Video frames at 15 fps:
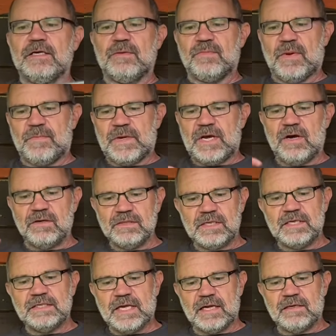But because
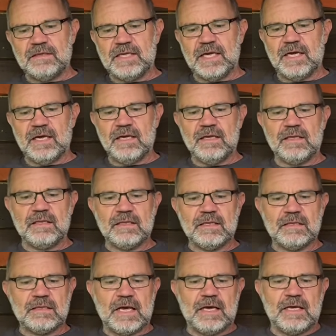they settled here and
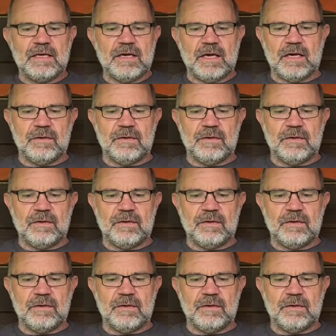they